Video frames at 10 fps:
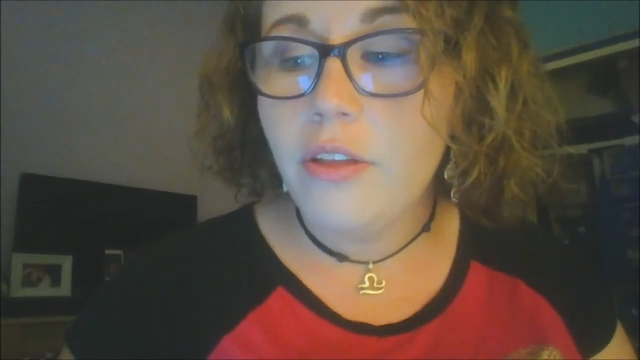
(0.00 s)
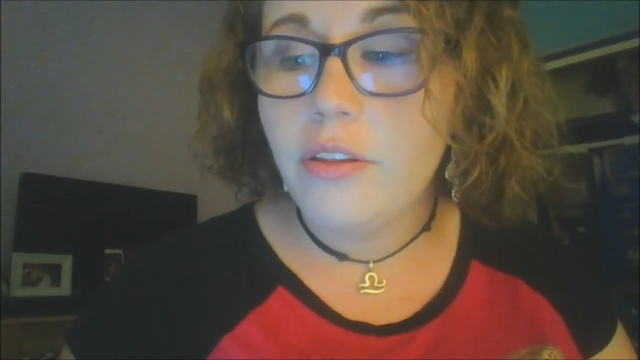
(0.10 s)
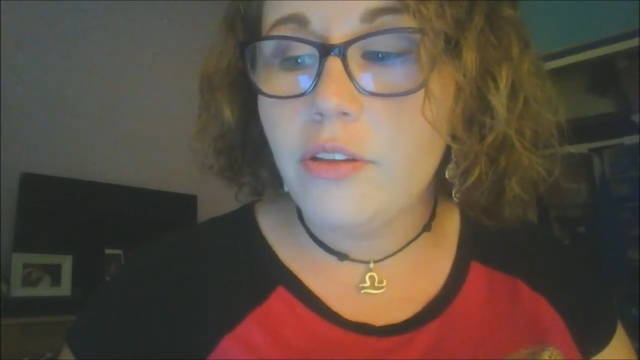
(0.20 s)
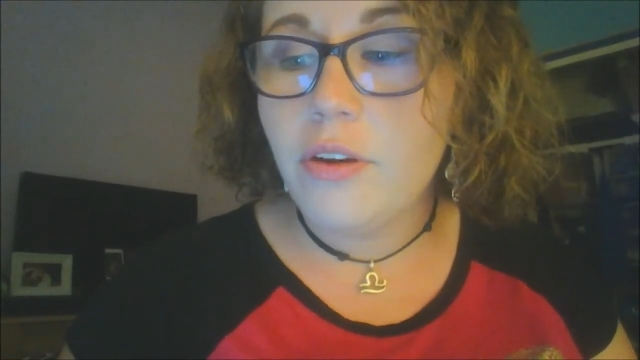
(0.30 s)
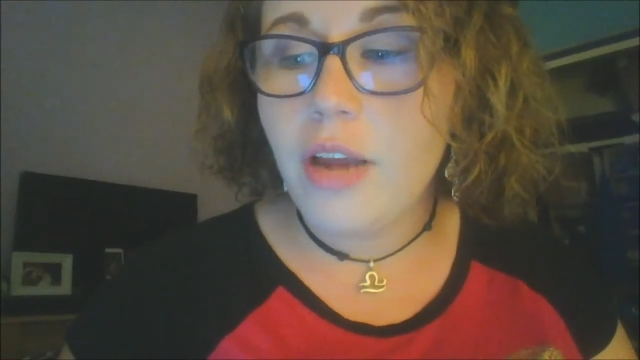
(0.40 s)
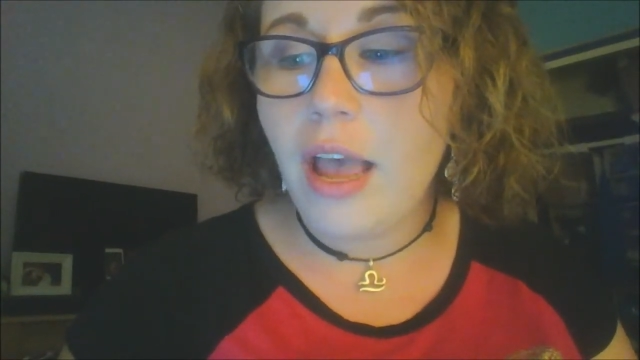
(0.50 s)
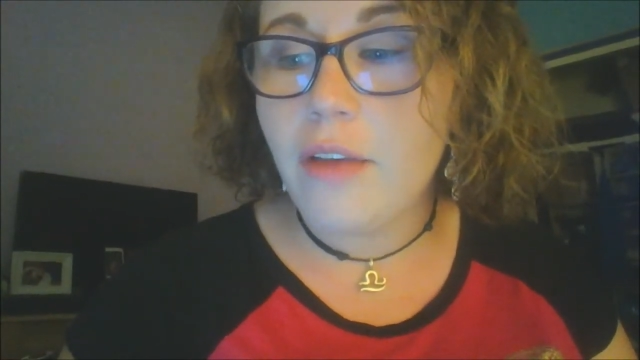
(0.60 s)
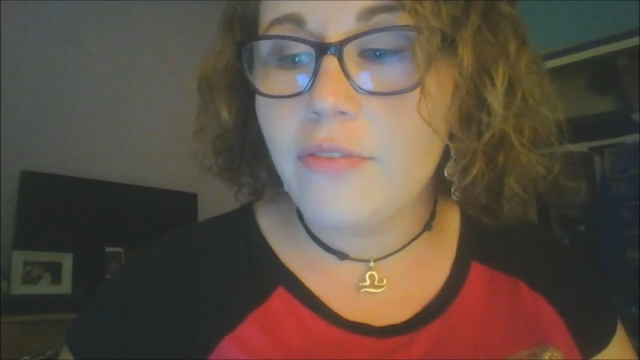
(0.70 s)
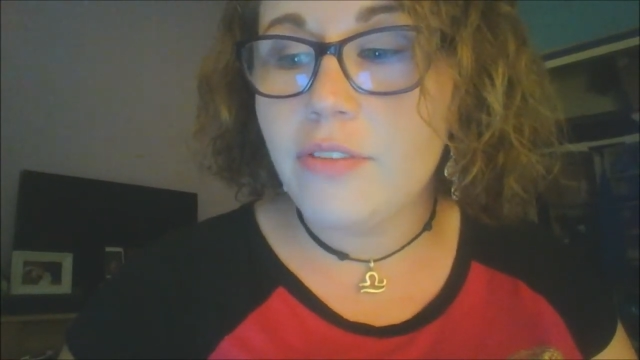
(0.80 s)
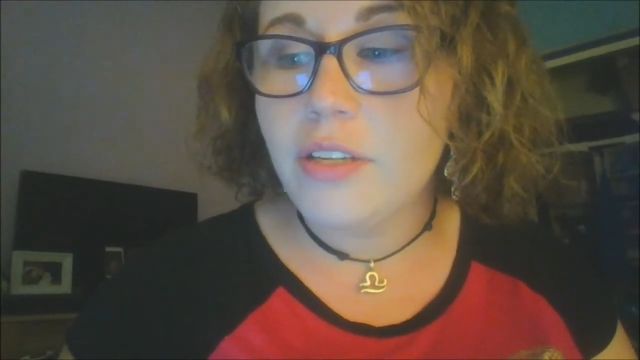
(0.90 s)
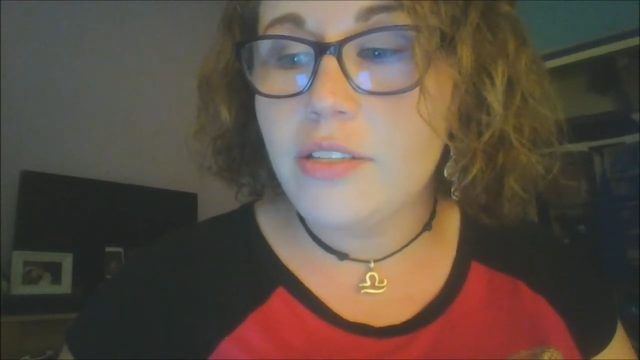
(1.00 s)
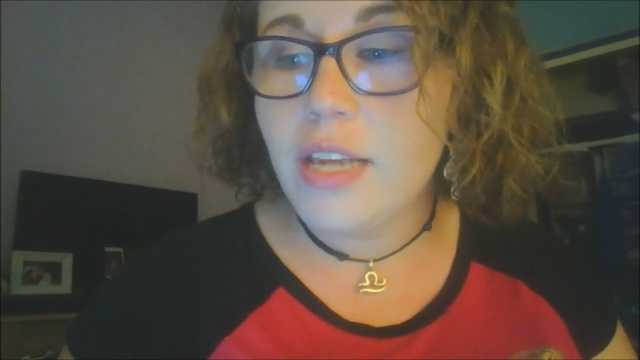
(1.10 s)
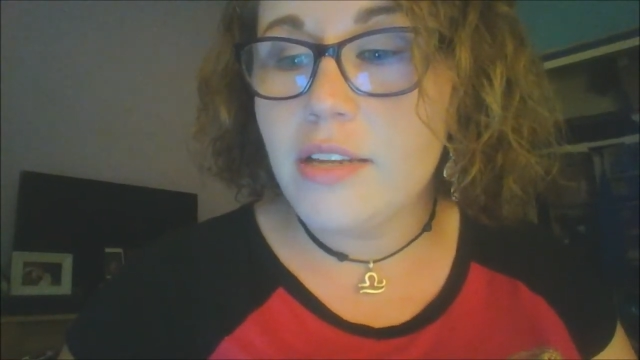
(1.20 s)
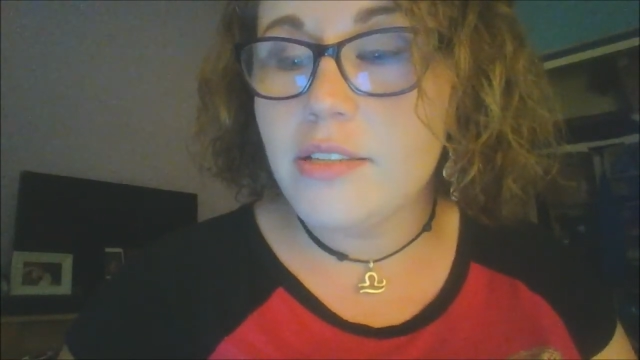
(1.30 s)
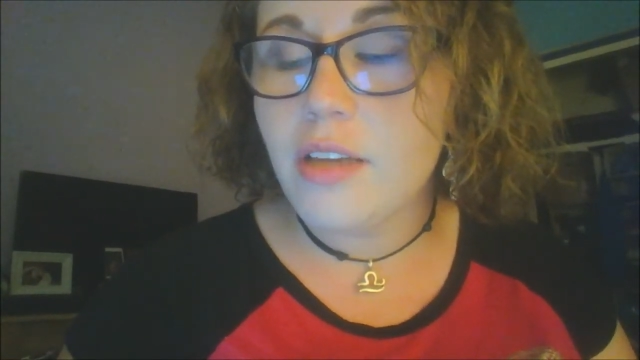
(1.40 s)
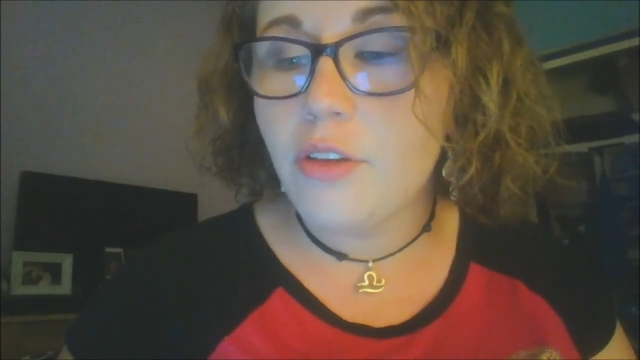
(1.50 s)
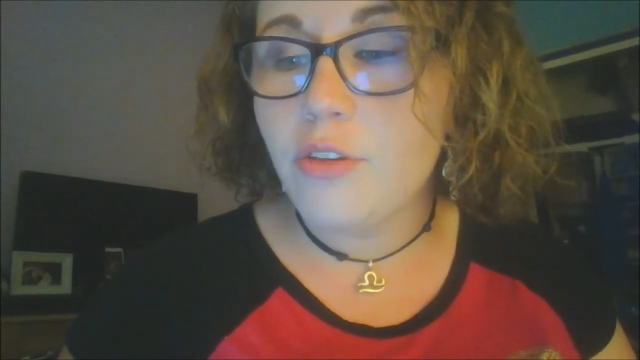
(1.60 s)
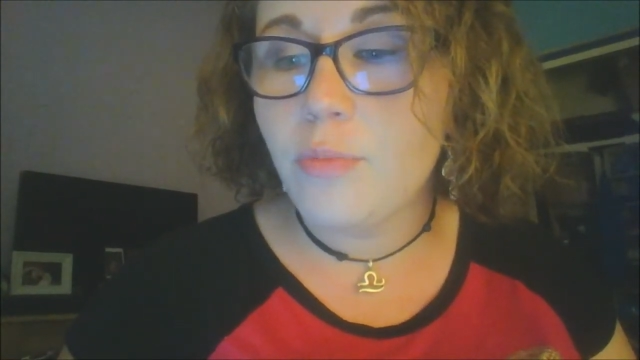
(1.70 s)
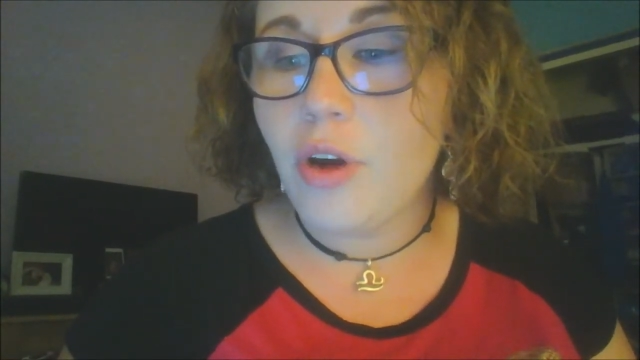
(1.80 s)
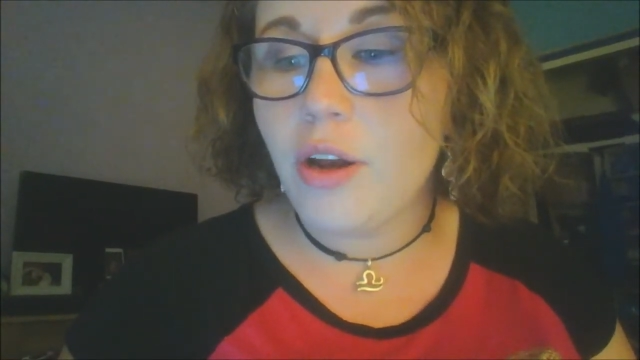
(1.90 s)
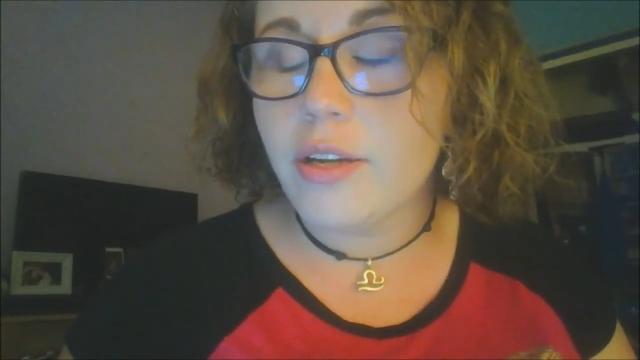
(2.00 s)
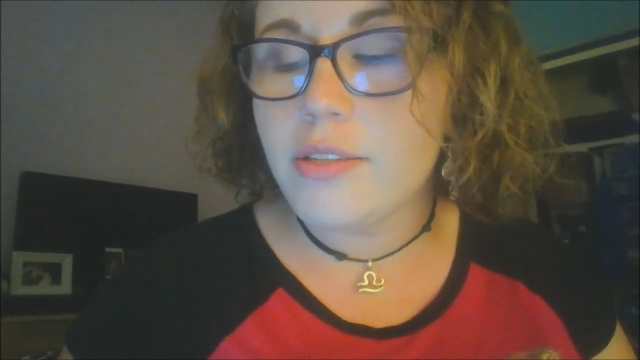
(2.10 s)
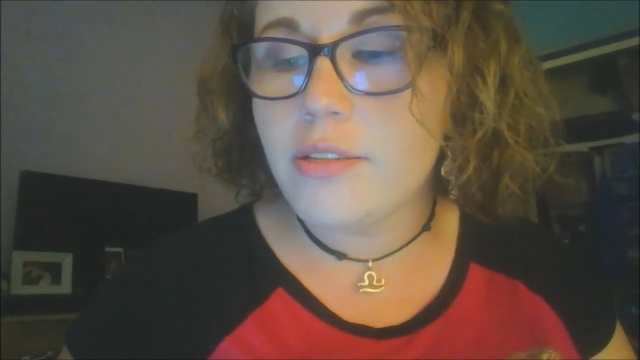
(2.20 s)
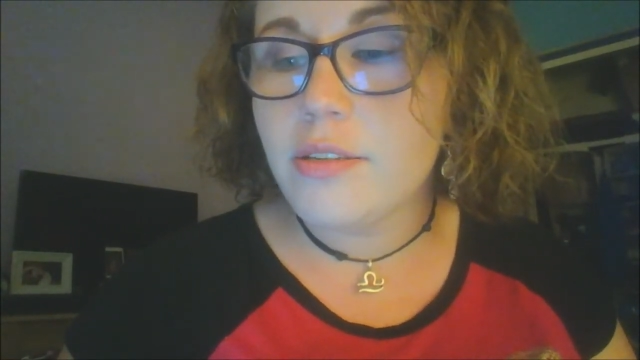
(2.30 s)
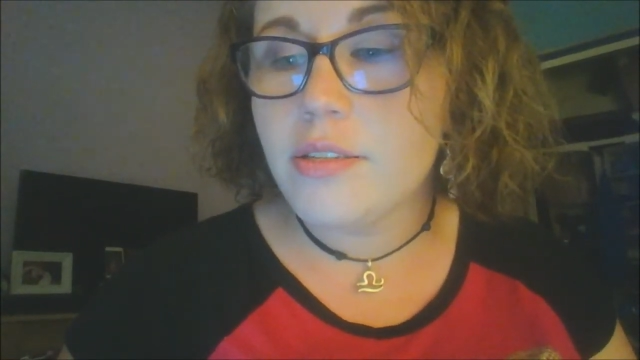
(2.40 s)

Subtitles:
The other half contains other products,